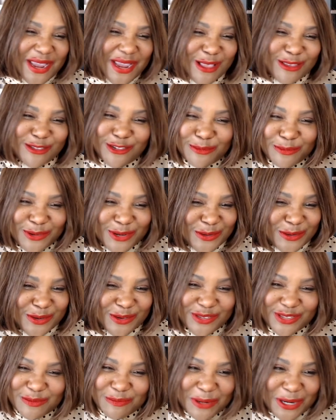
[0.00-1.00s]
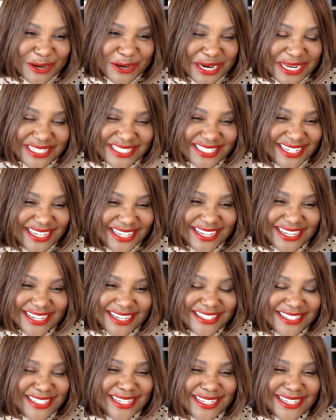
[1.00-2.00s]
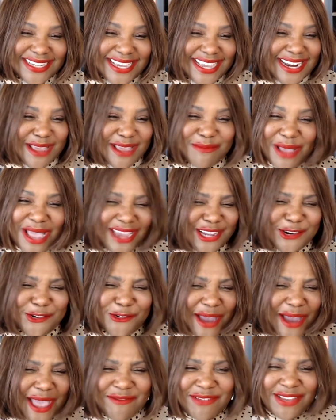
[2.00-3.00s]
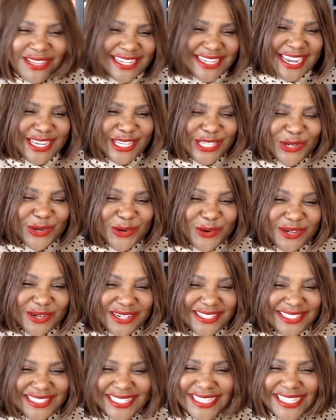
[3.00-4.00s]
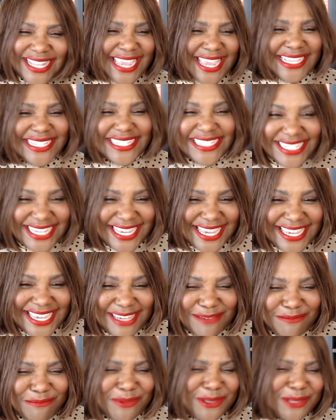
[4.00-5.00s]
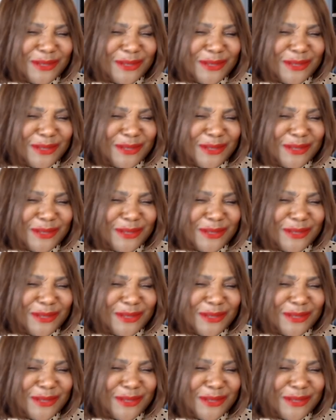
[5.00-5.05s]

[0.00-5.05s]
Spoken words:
my entrepreneurial spirit and I gravitate towards legacy,